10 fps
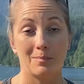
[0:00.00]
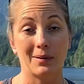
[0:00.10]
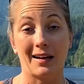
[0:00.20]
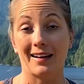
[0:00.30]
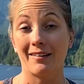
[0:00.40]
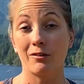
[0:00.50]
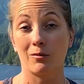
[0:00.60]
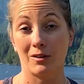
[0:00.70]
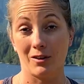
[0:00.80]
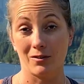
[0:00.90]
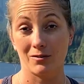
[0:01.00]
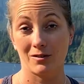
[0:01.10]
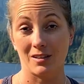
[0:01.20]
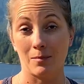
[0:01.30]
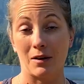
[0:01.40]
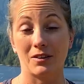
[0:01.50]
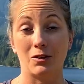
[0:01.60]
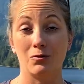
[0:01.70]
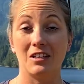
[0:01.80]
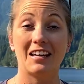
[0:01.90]
But not everyone knows about the
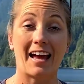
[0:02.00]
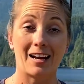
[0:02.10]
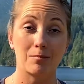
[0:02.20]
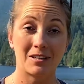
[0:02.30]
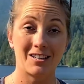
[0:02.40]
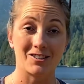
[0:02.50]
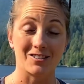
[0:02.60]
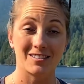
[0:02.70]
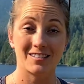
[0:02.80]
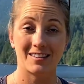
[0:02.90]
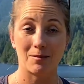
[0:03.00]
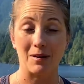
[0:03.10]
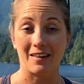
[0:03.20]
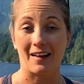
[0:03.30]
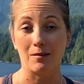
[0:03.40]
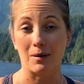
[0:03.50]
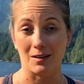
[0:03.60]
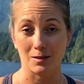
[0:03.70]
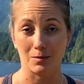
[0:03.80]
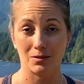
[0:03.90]
unique adaptations that make that
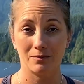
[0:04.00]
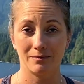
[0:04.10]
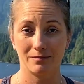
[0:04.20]
possible.